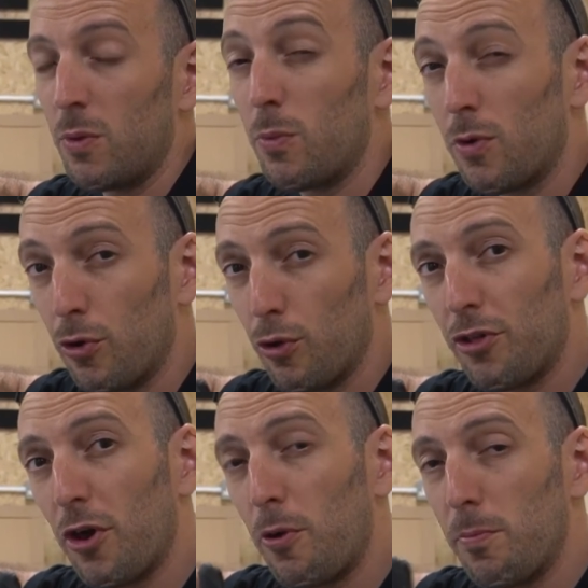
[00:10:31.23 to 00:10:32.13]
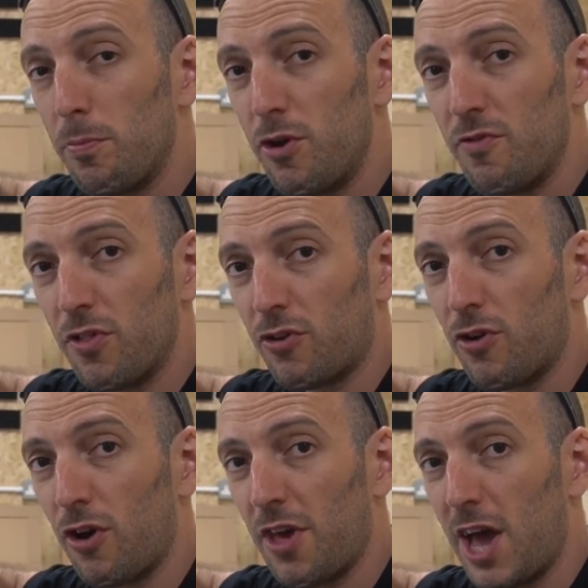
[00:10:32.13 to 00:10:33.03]
we're also moving the
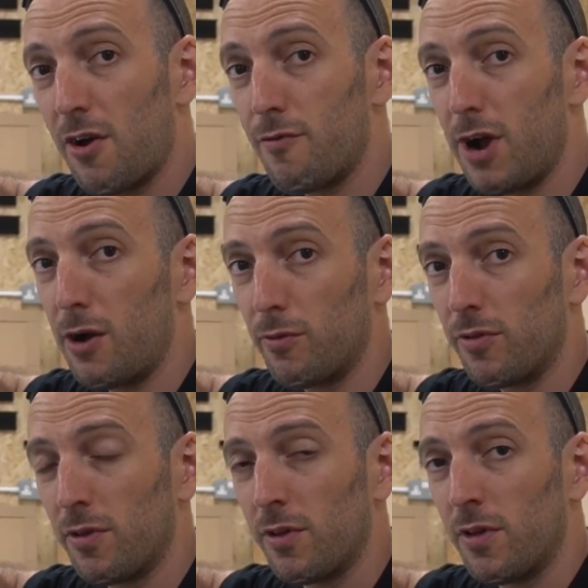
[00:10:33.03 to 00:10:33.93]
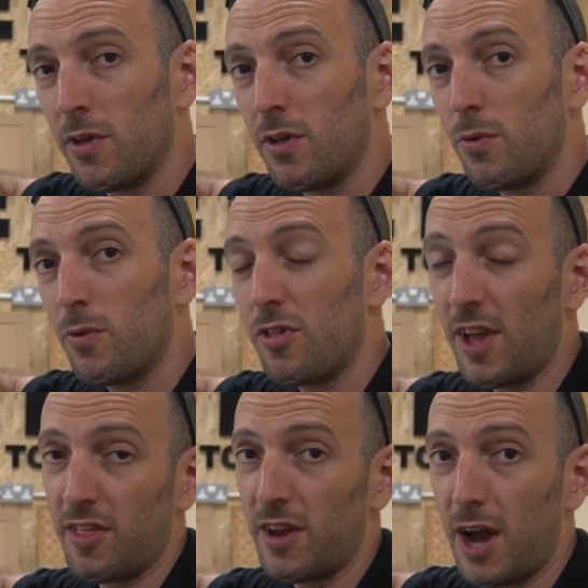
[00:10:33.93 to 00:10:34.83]
crosshair around, which
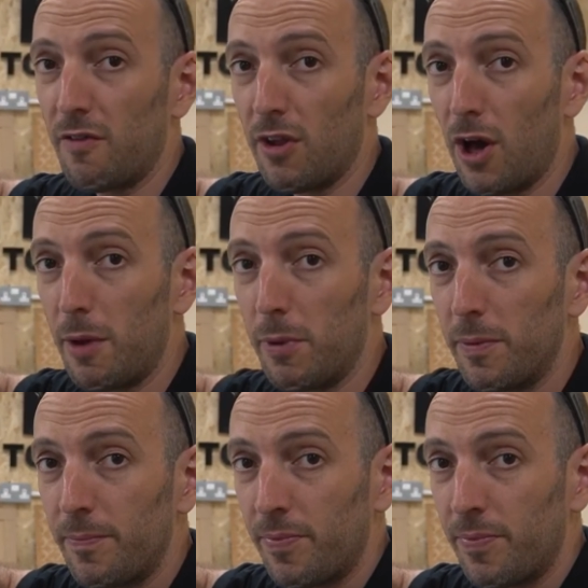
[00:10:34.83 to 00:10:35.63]
takes it out of alignment.